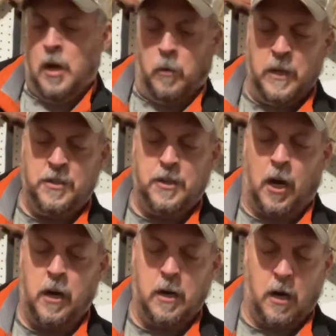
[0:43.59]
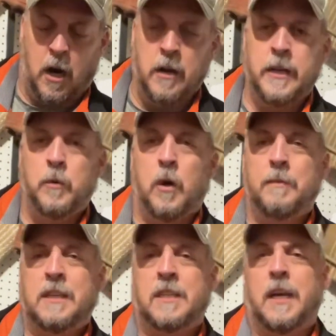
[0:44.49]
we start our
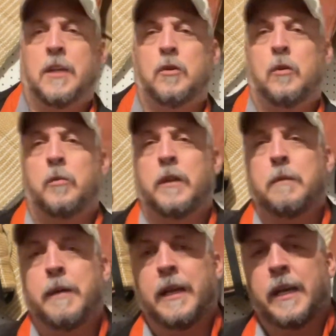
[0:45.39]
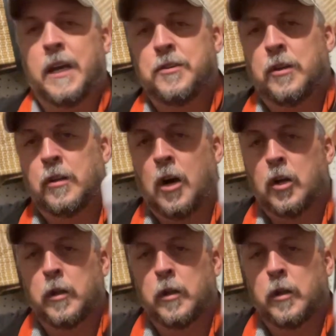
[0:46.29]
deworming schedule with a medication called